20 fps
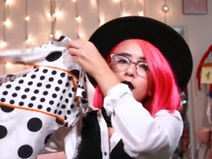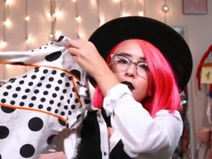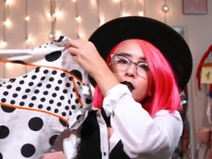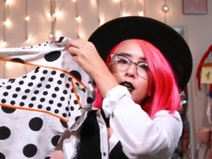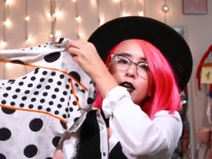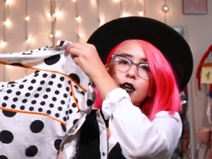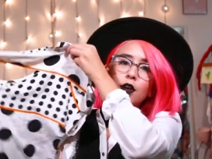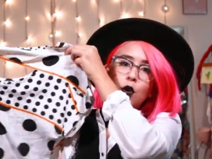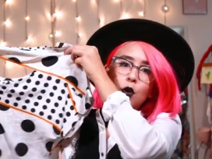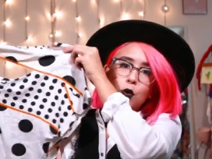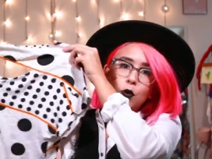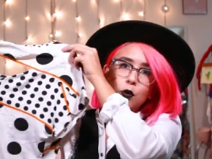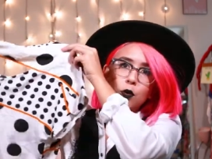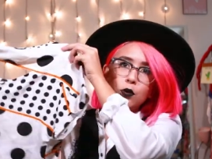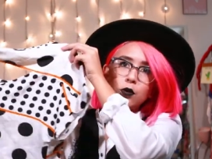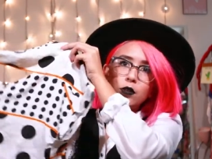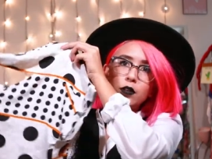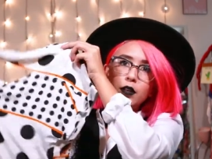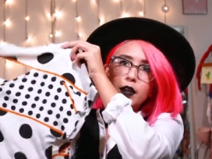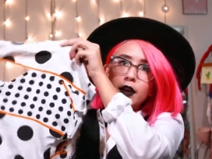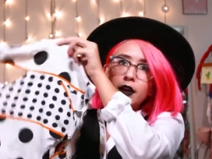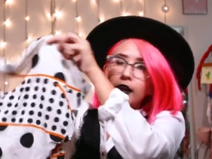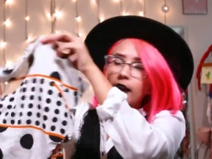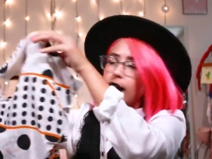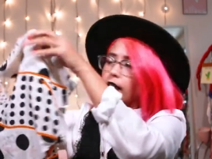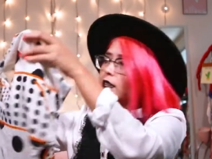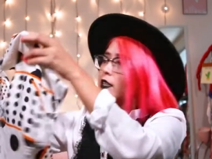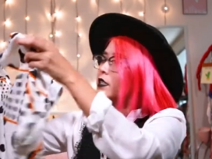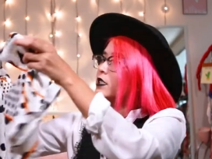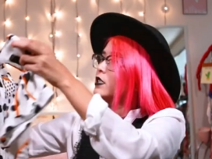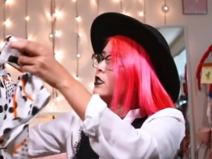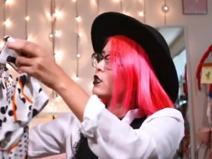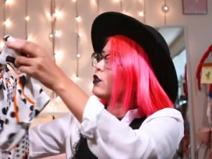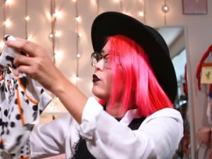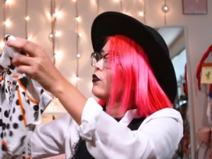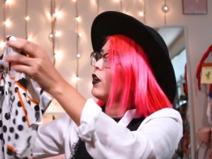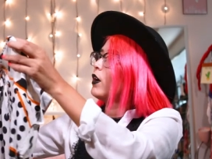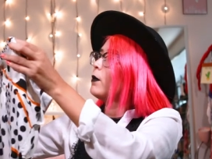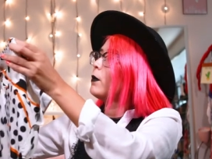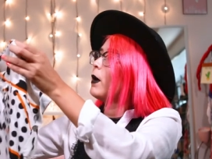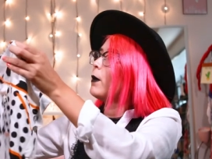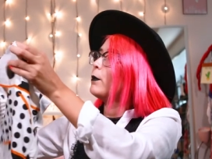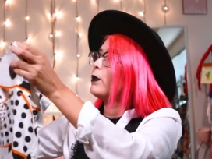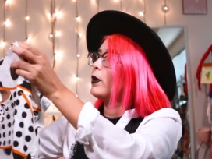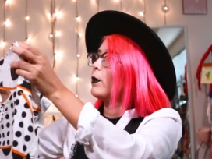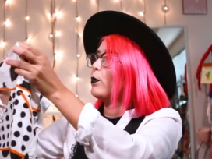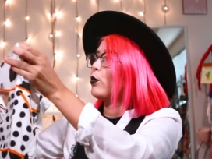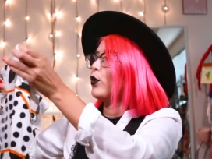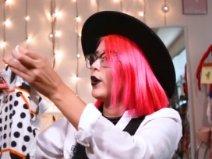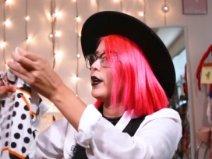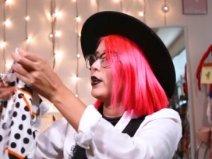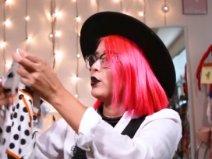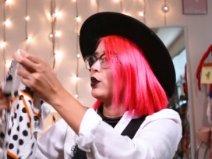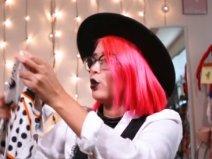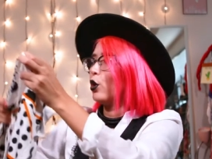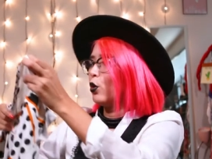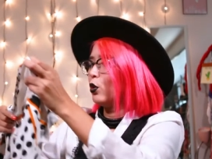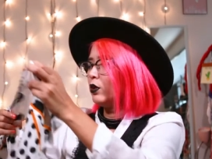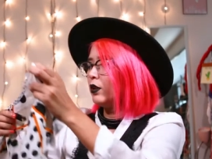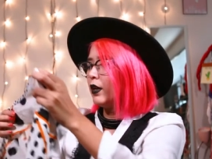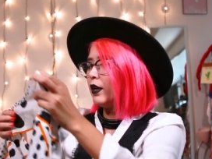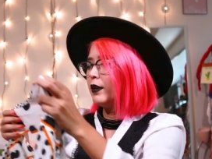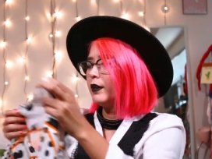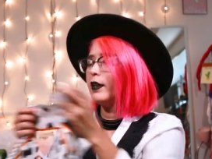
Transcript: keyhole. And this is from the brand Lola,